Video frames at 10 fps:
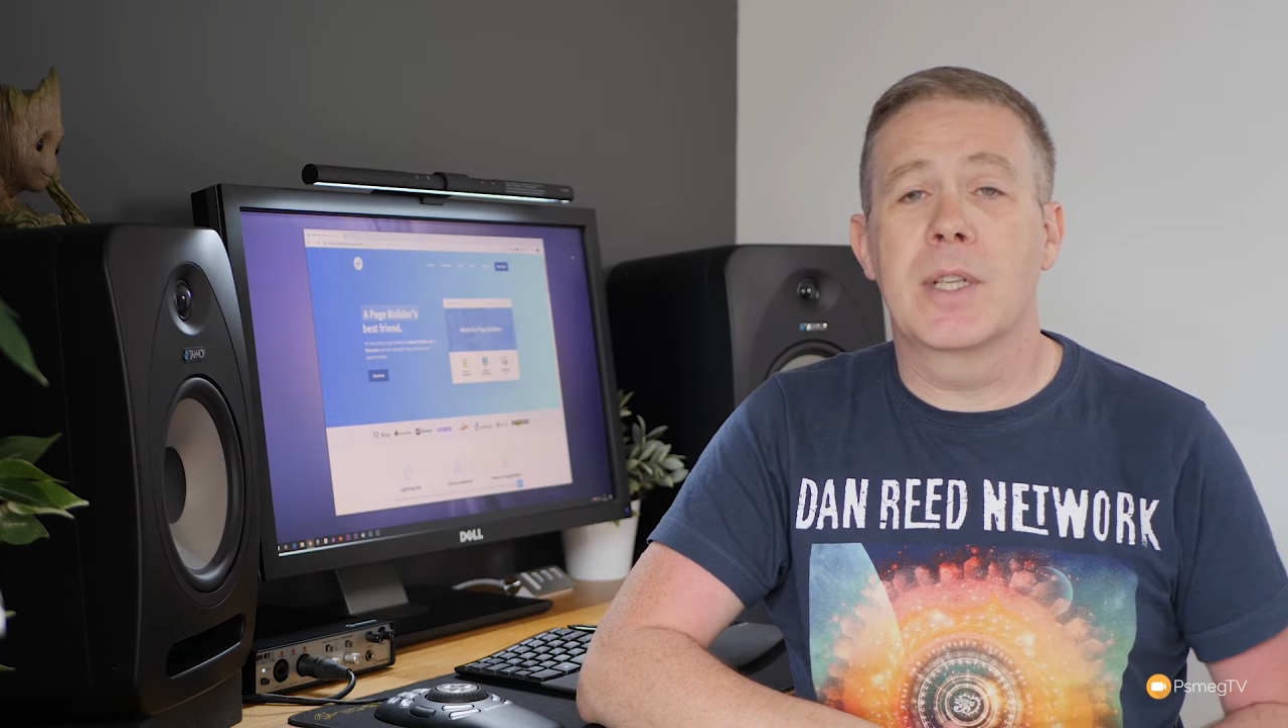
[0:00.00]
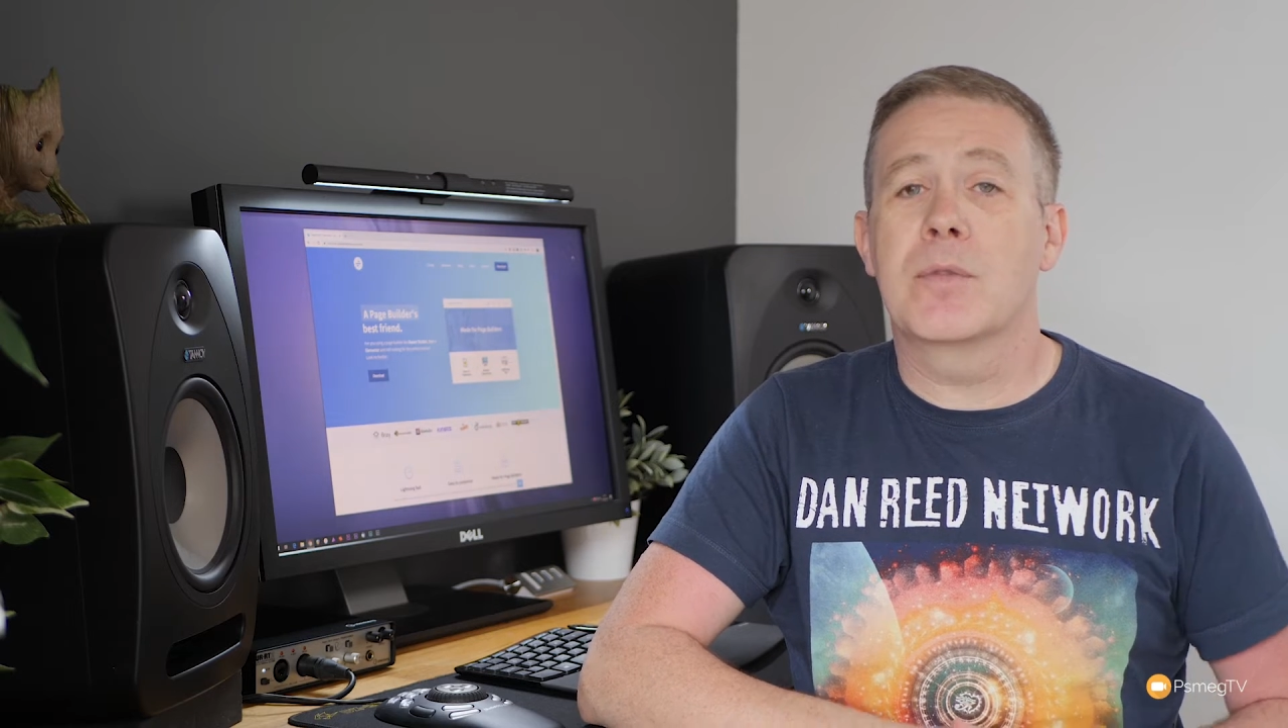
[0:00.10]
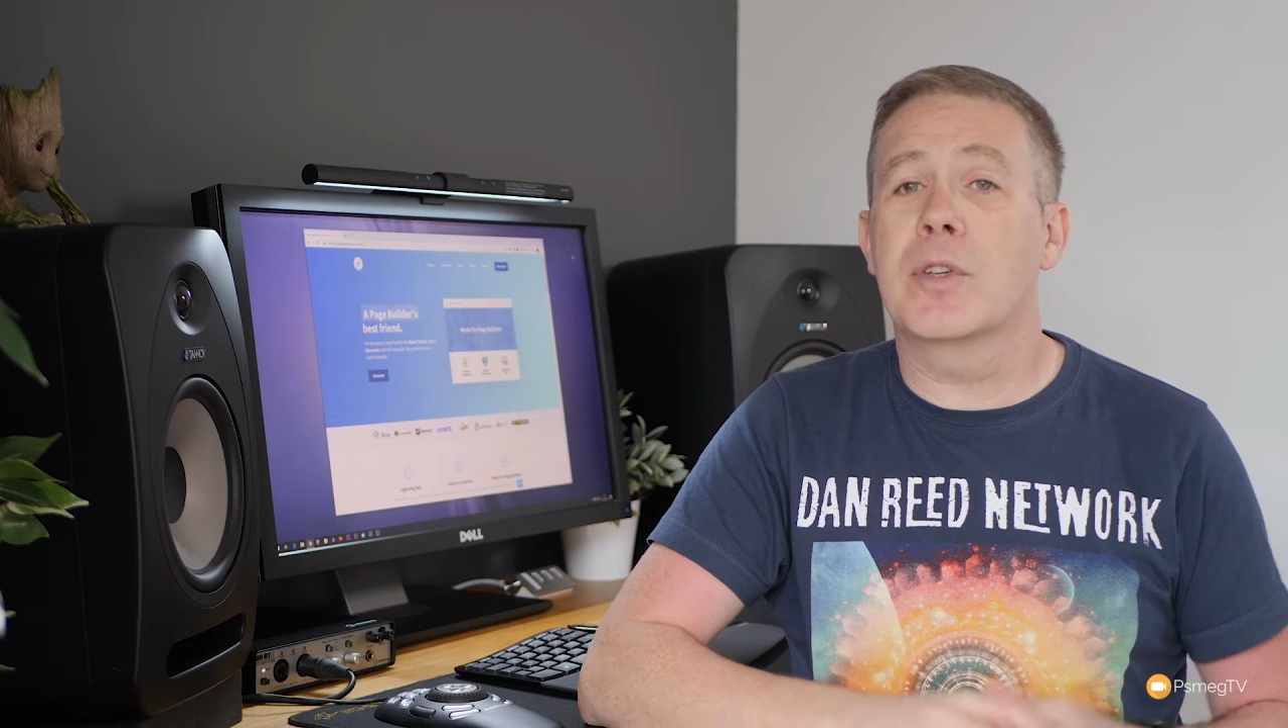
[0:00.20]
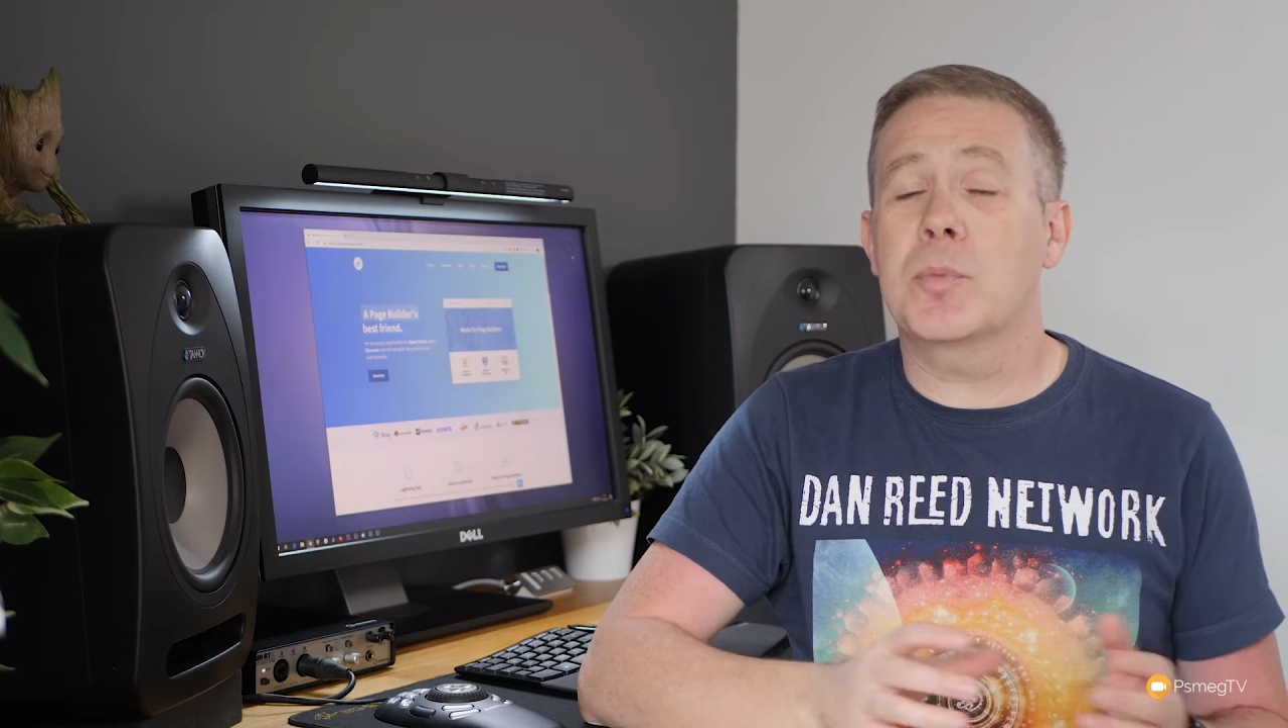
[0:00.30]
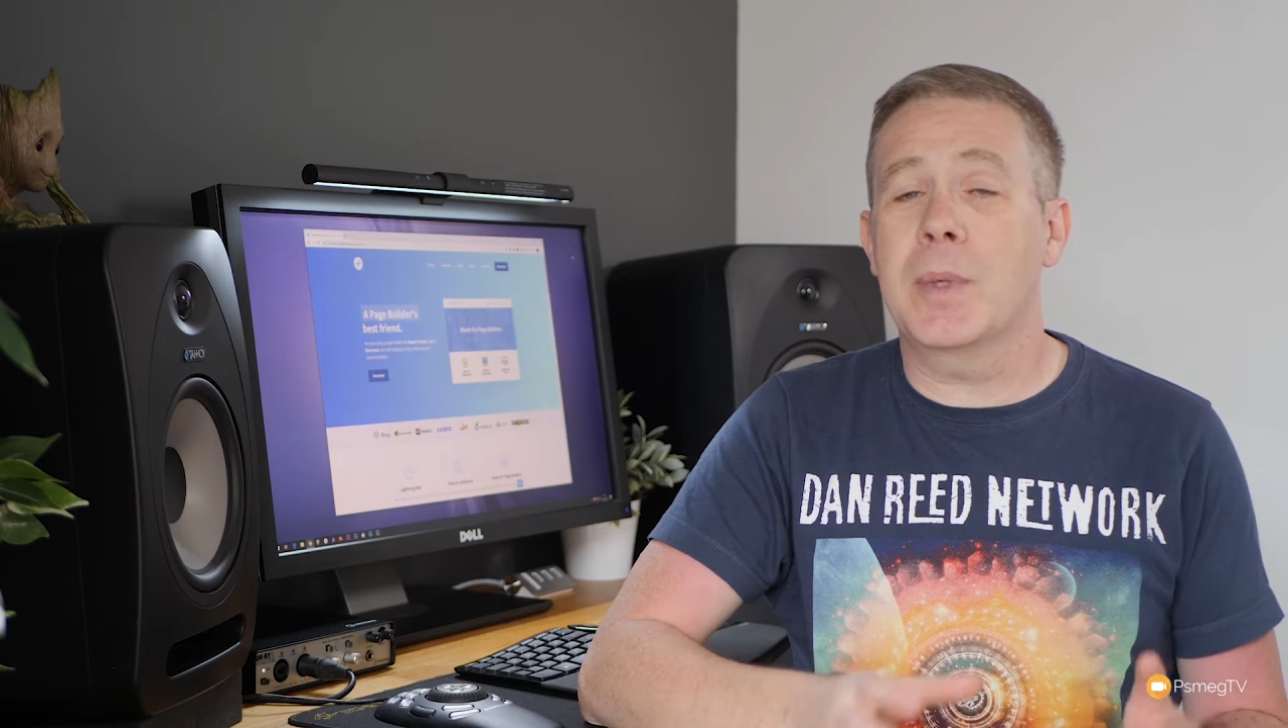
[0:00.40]

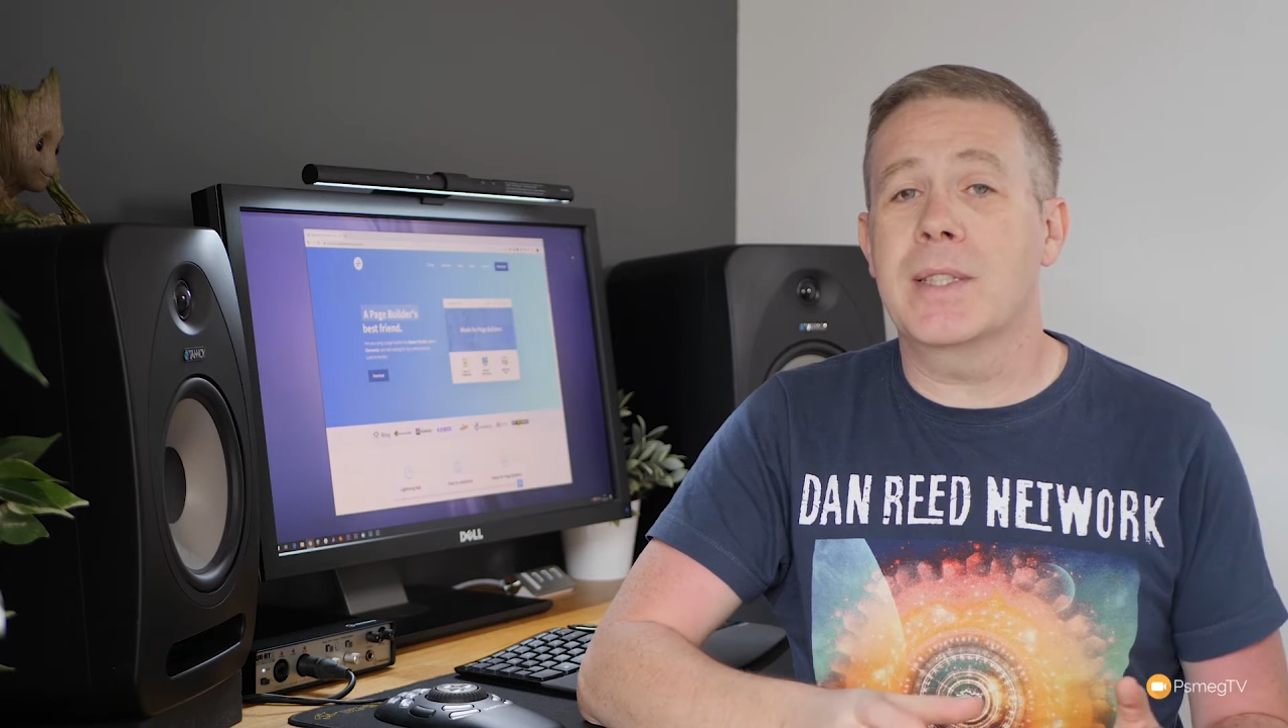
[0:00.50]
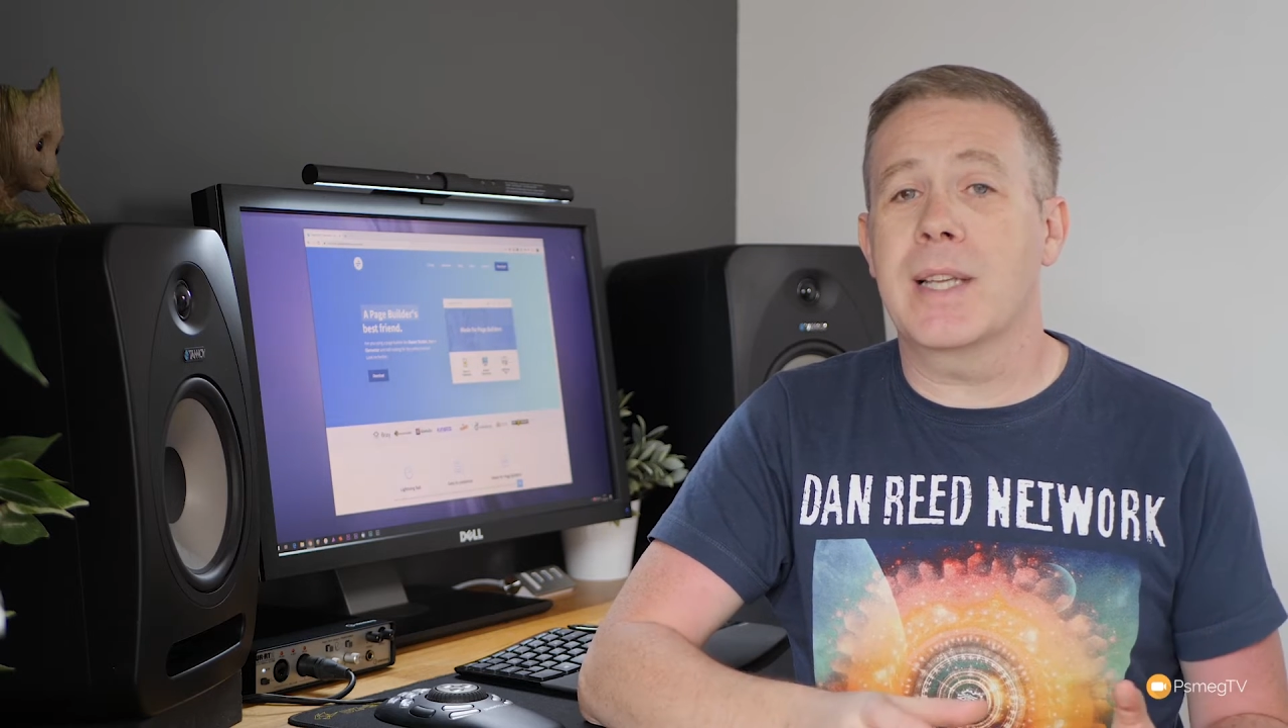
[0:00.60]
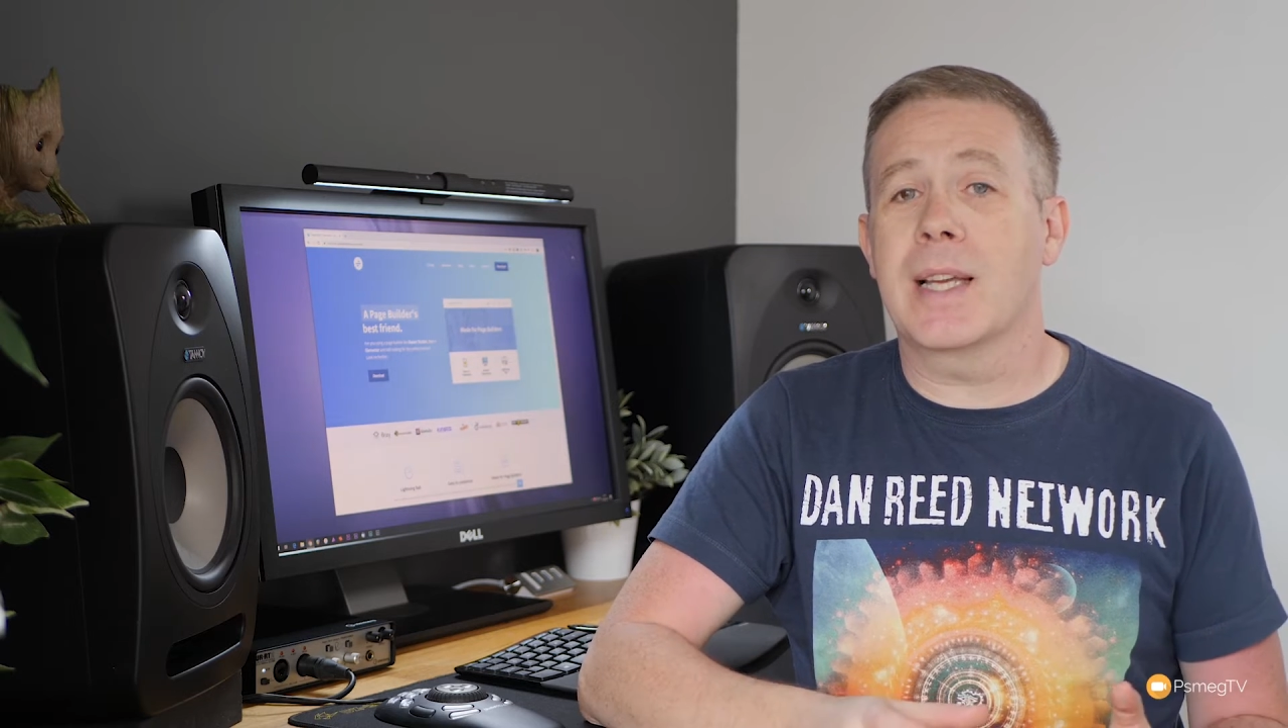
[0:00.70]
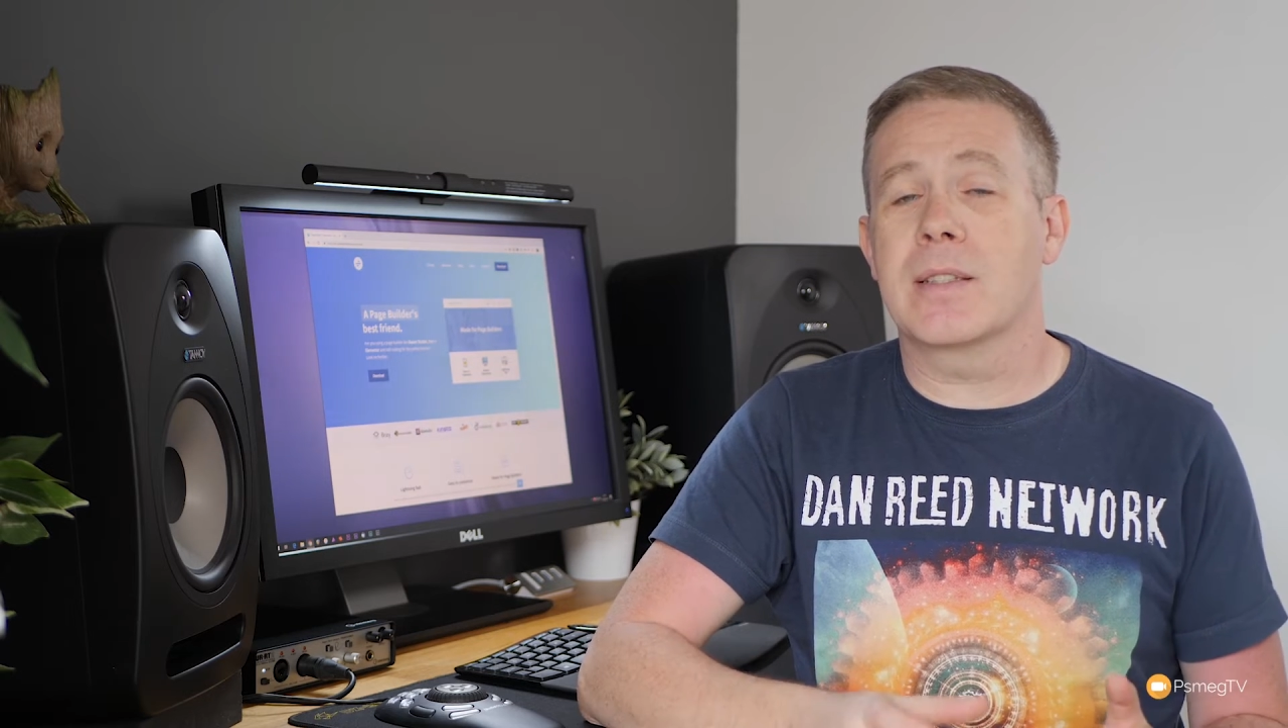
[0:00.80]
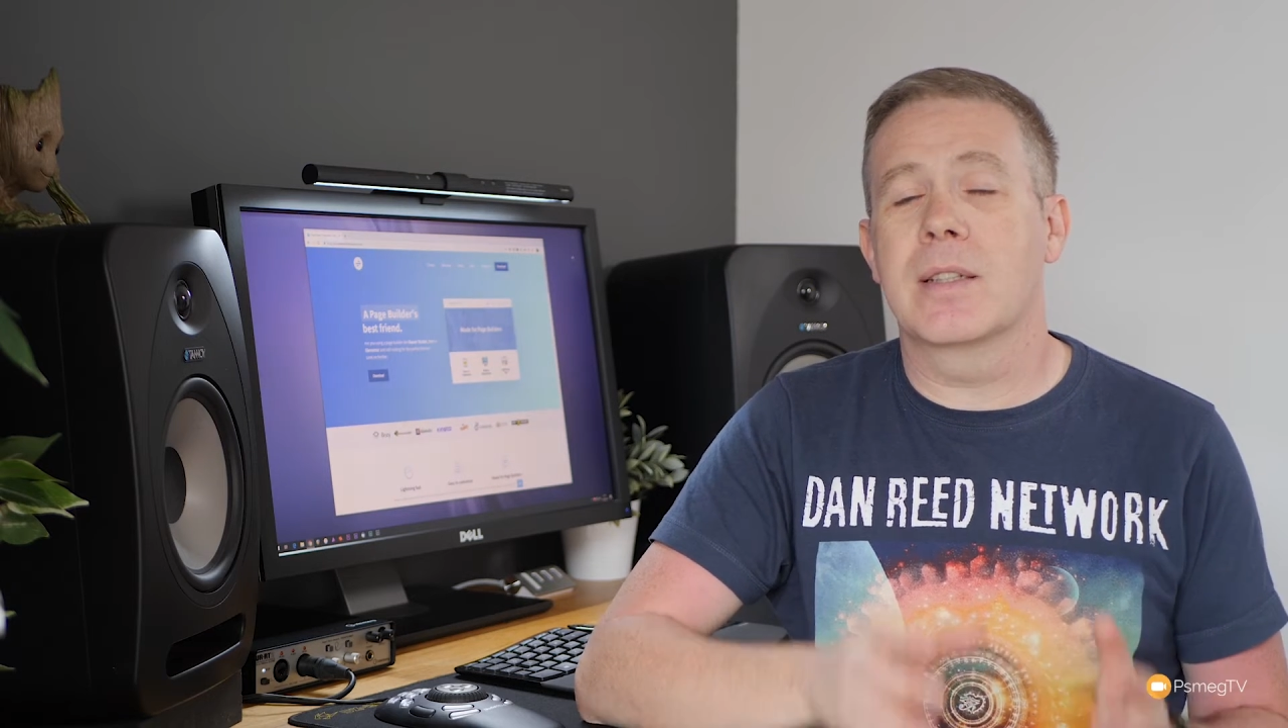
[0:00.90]
for a speed
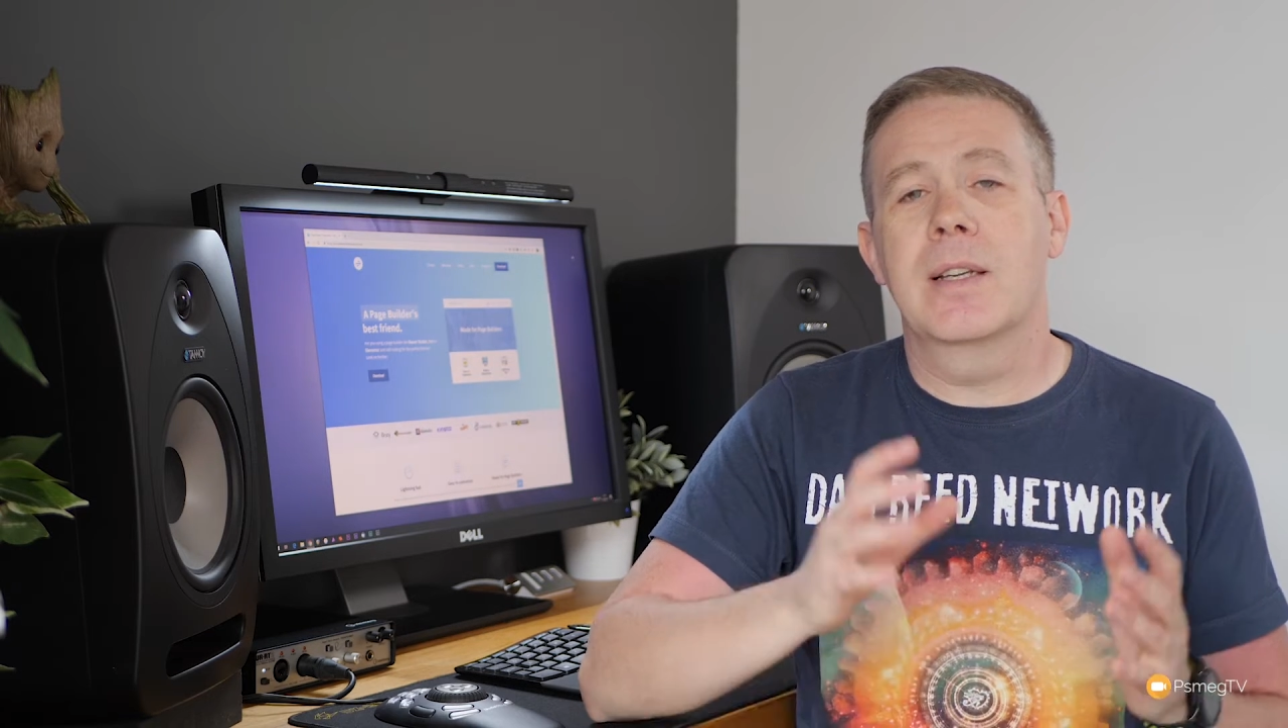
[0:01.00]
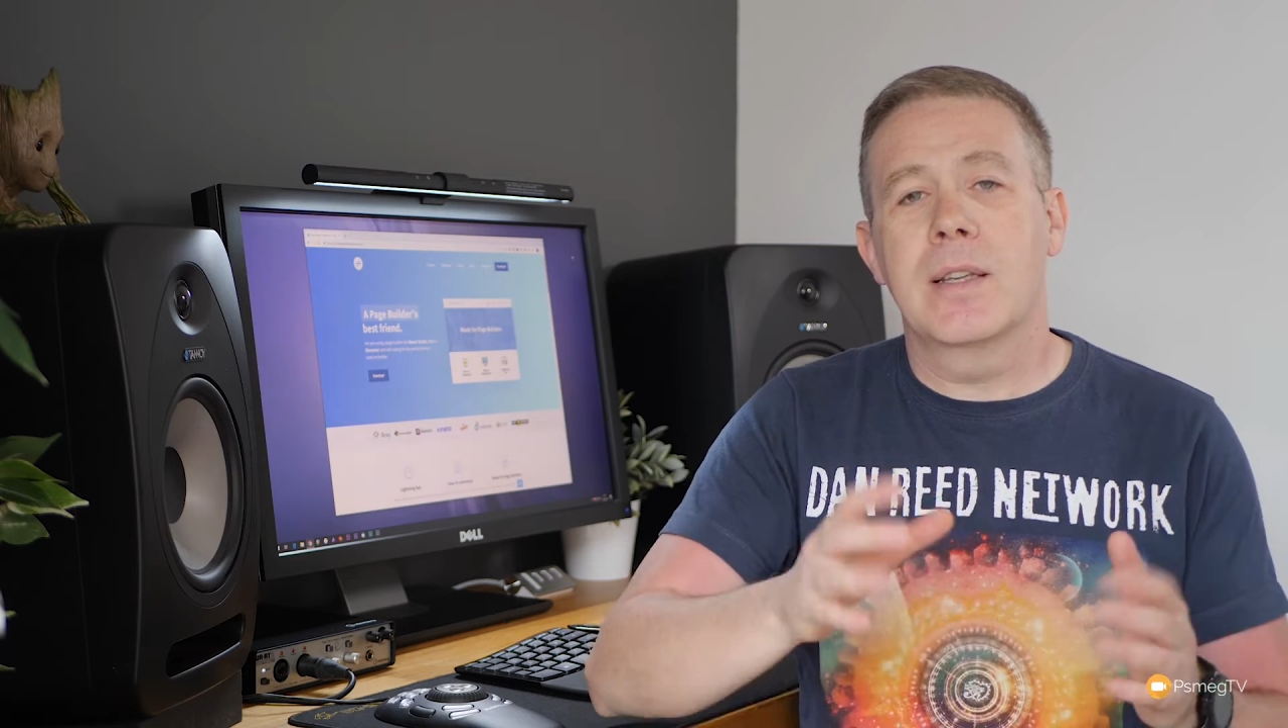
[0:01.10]
test.